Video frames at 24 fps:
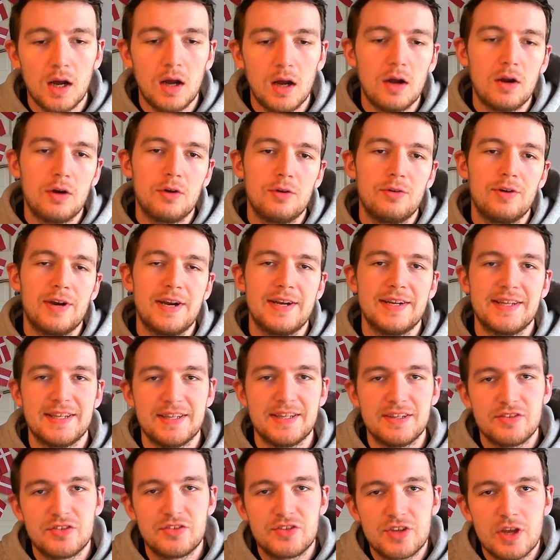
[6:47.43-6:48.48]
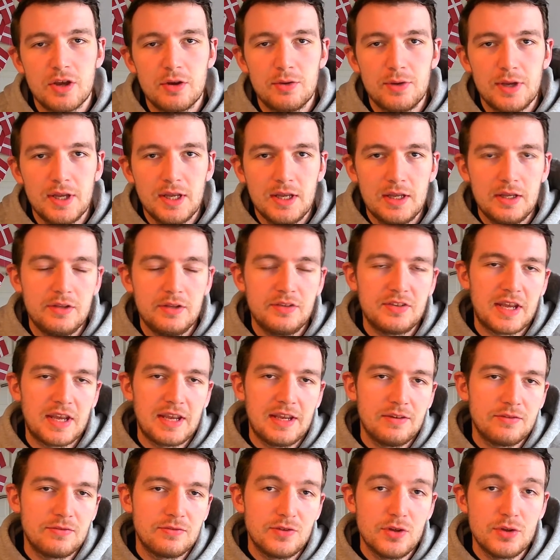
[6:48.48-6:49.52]
Alrighty, so it is
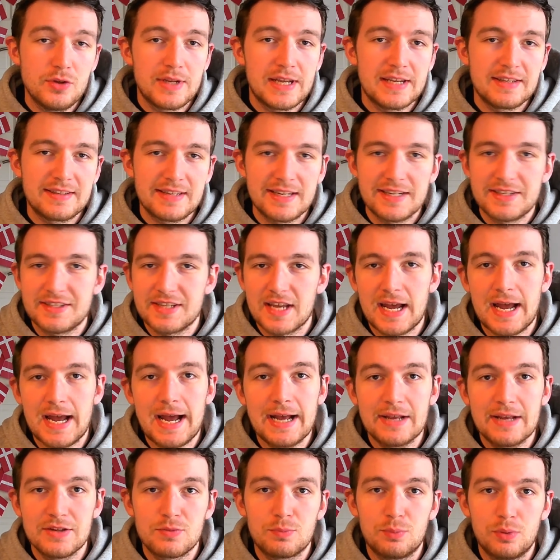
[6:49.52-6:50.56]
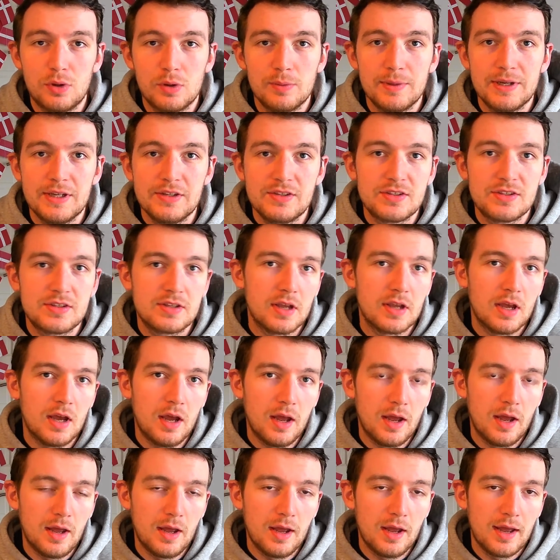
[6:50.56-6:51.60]
a few days later, as promised,
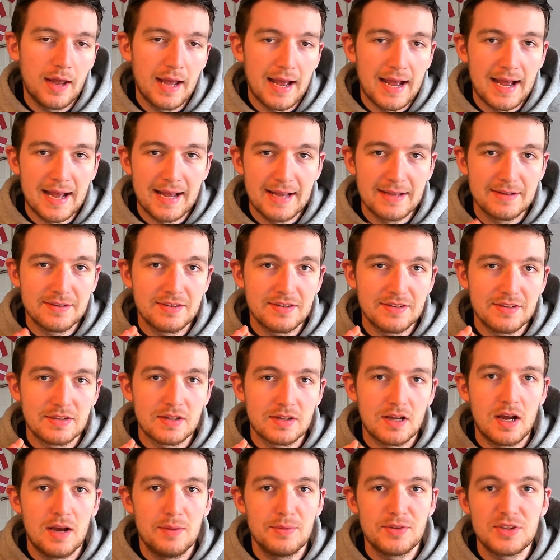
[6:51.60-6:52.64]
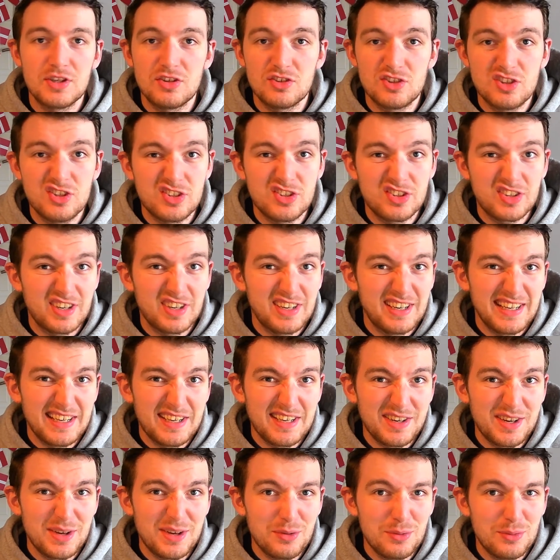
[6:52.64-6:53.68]
and I'm essentially just going to
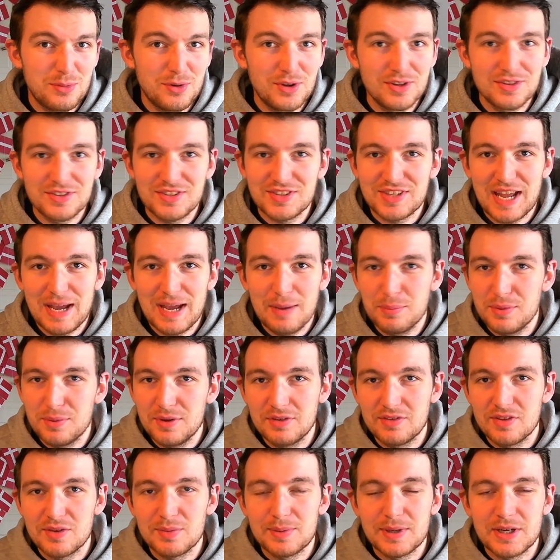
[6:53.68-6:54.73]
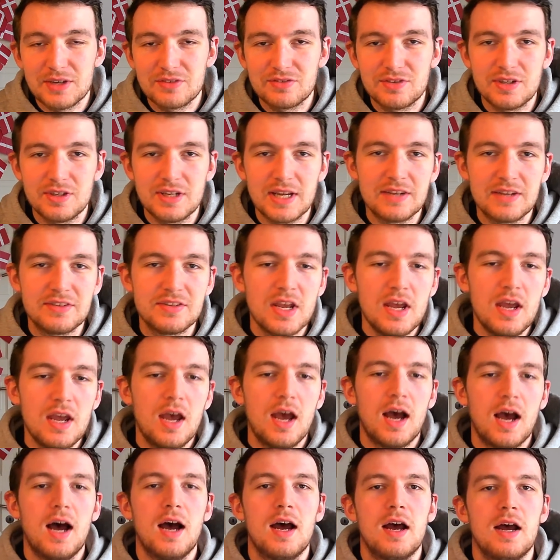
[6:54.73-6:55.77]
let you know what's happened over the past few days.
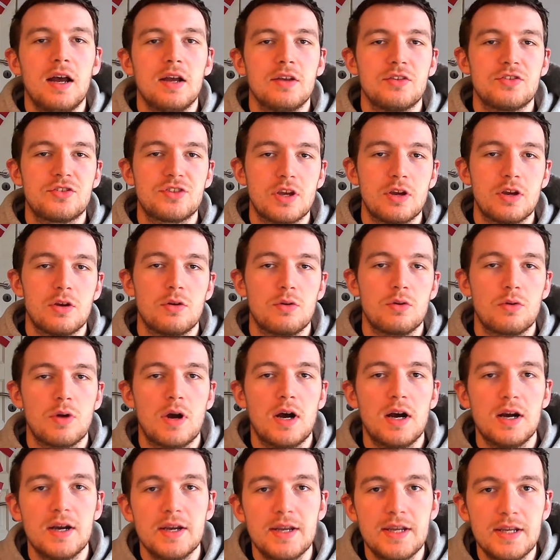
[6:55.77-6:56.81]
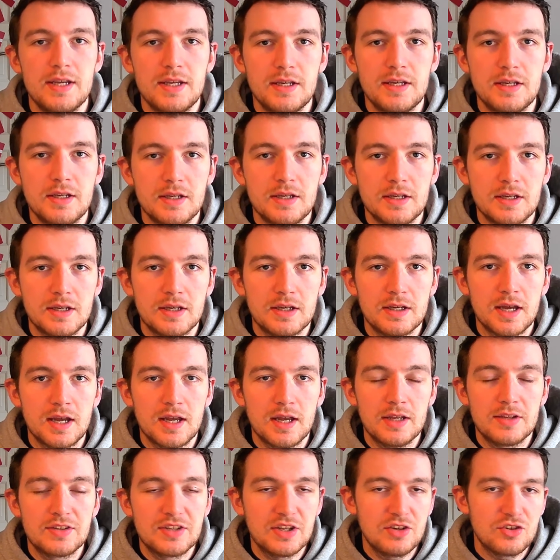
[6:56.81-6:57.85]
So I
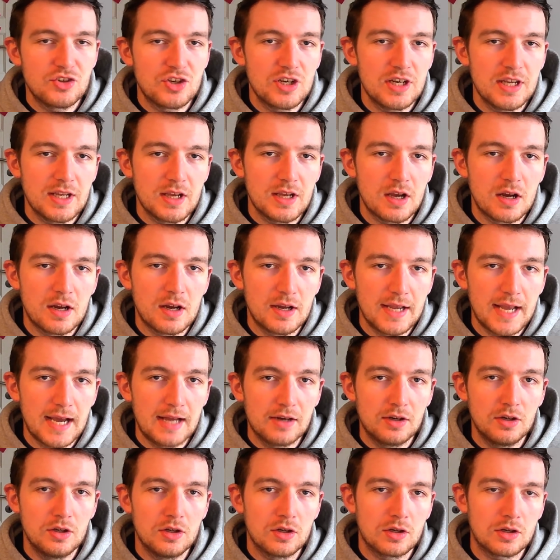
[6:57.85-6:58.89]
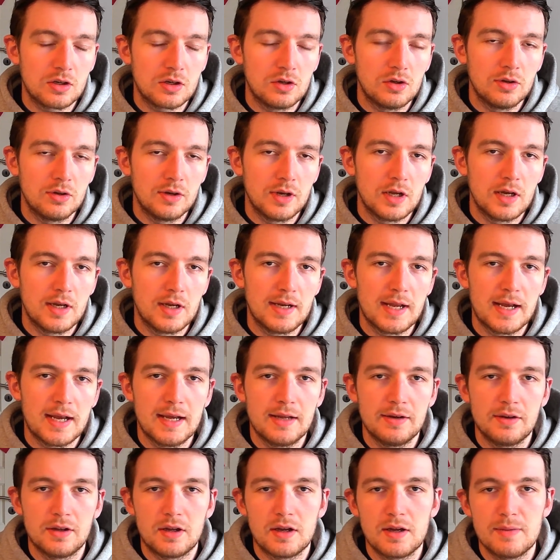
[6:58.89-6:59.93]
had a look online
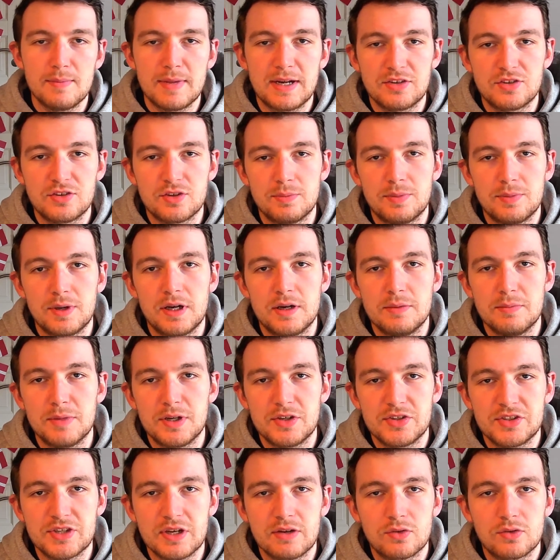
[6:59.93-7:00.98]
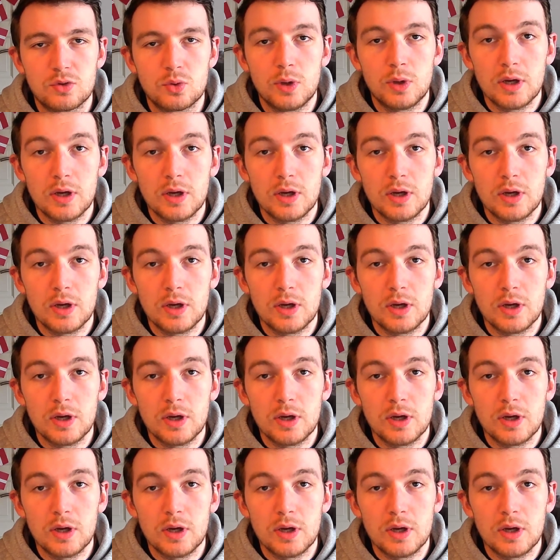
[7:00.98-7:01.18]
and I managed to buy myself